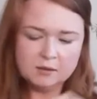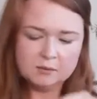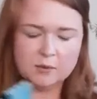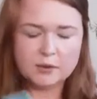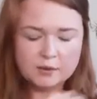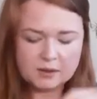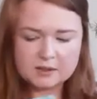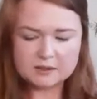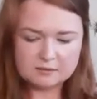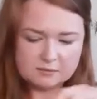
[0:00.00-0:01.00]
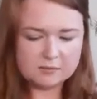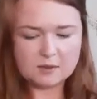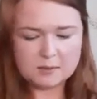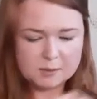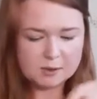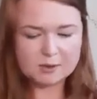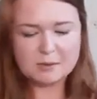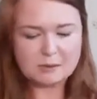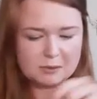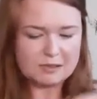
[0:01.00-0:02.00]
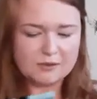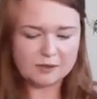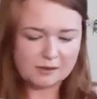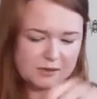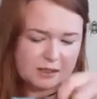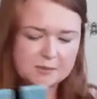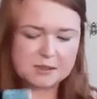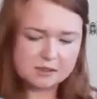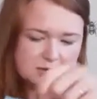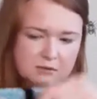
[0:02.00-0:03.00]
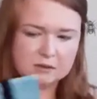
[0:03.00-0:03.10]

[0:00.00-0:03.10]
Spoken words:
But so just about 25 times now.